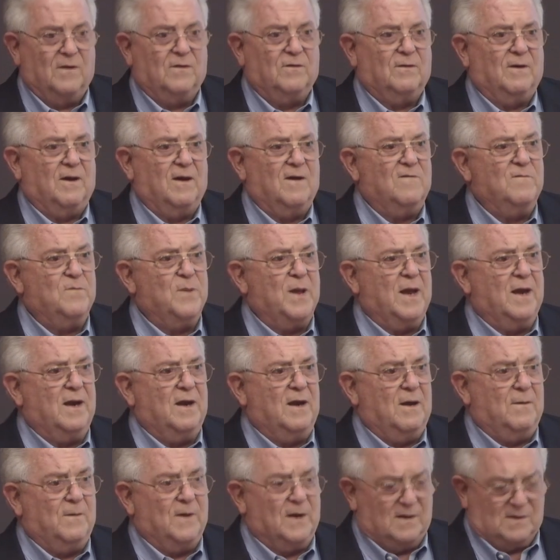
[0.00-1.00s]
the threat of
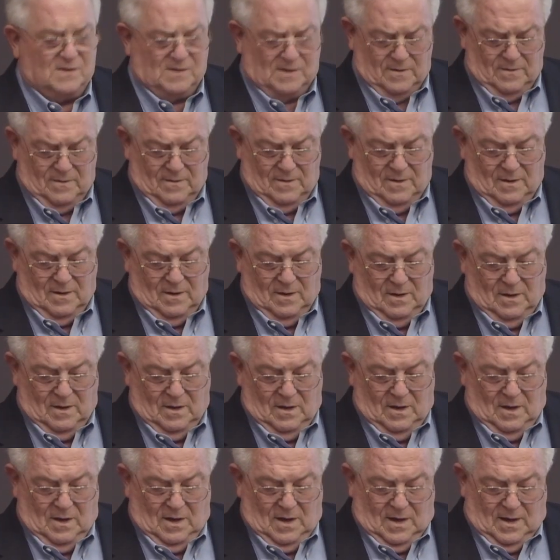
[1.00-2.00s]
pandemics.
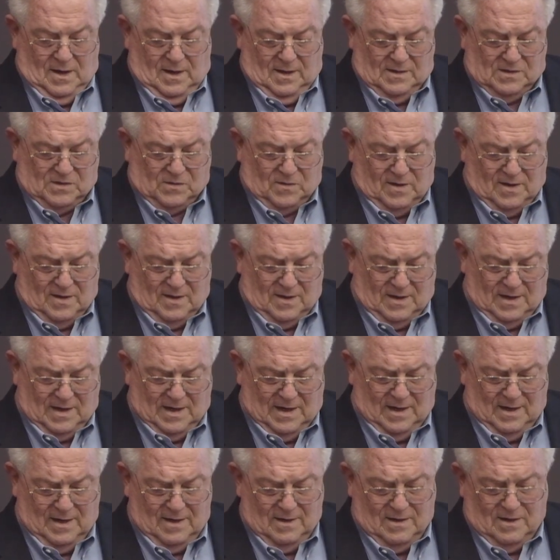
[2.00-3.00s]
Israel
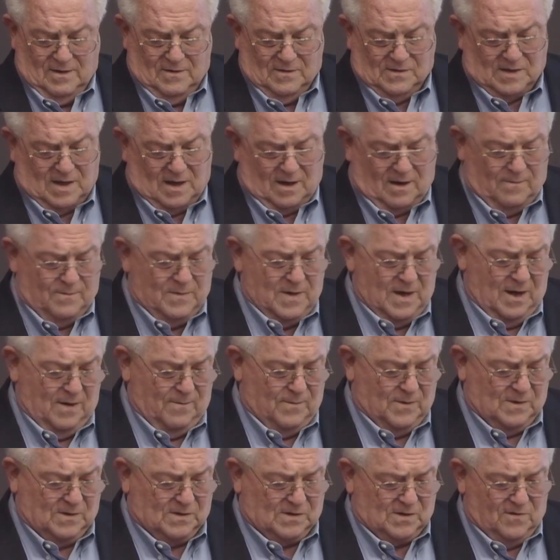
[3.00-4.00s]
and those Arab
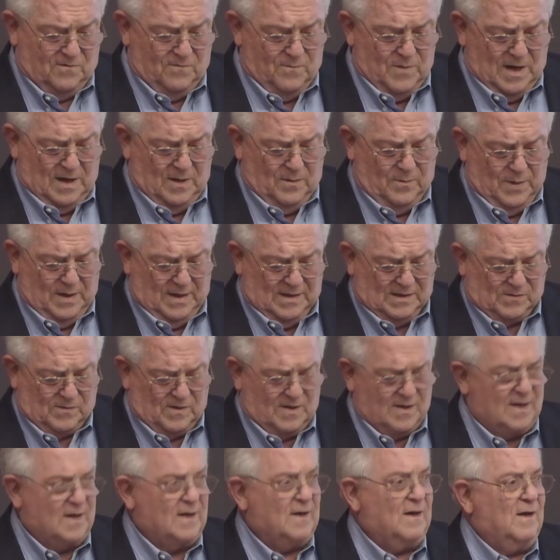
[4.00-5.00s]
neighbors who've made peace
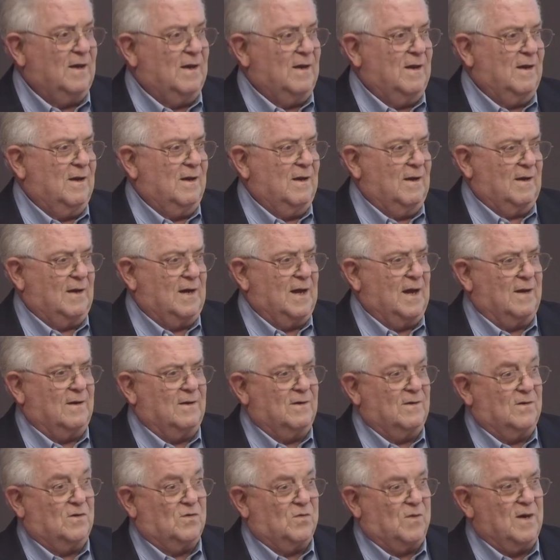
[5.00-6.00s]
with it get
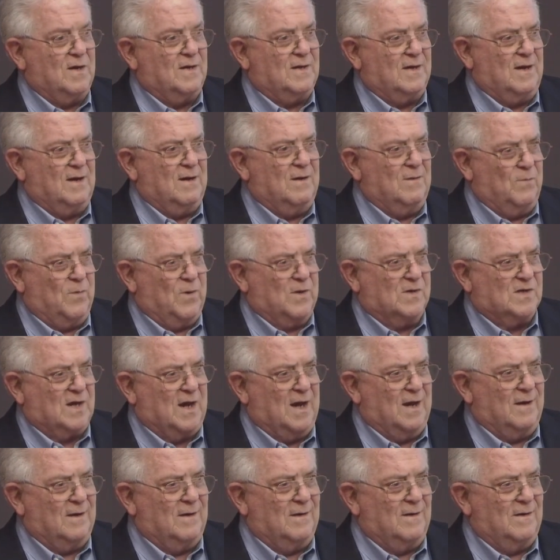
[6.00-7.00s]
20
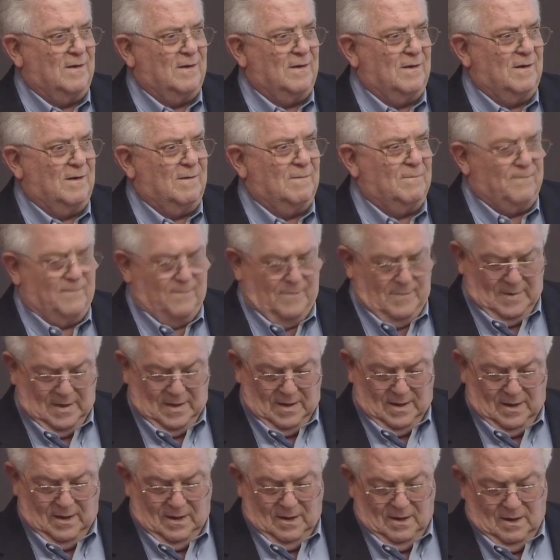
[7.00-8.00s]
percent
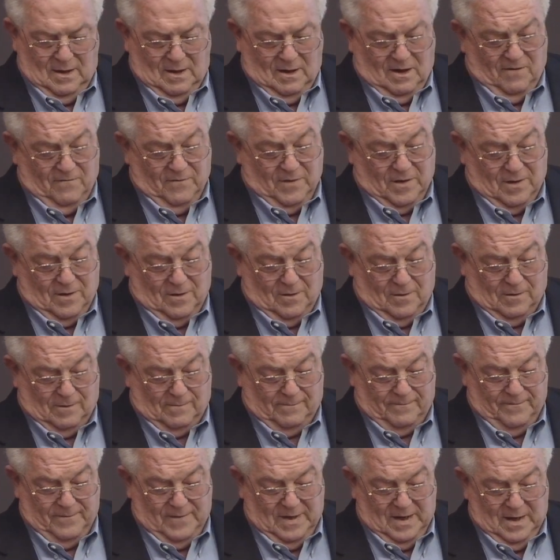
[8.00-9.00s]
of the whole.
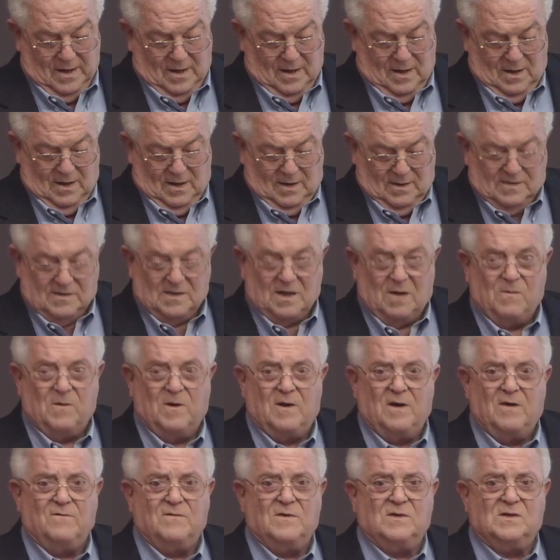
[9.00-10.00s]

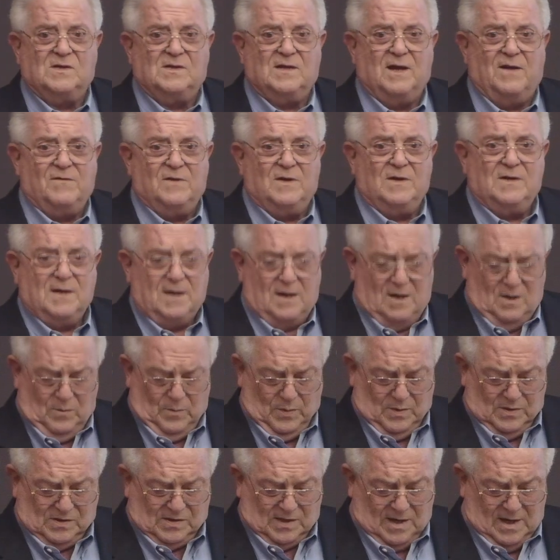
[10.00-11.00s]
Somewhat over
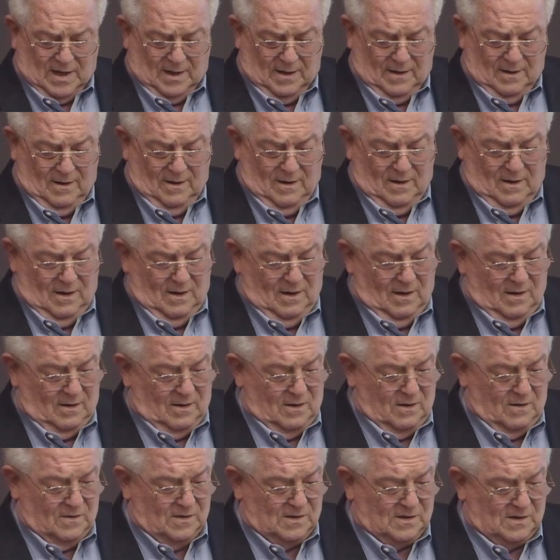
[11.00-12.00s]
17%
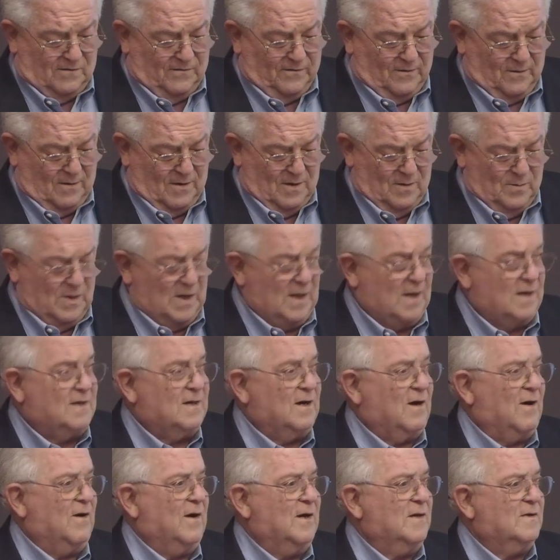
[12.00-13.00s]
goes to foreign
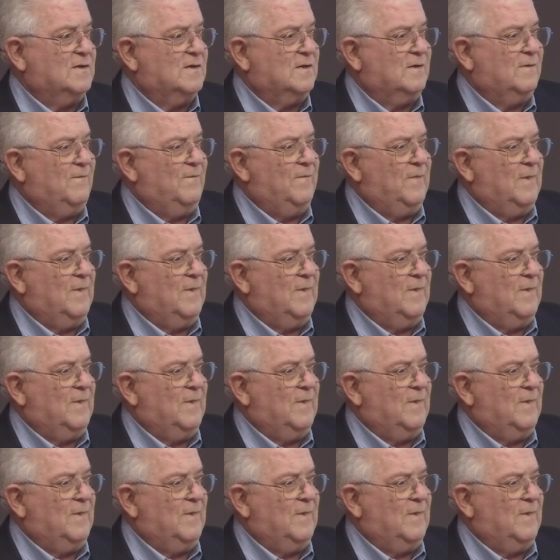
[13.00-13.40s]
militaries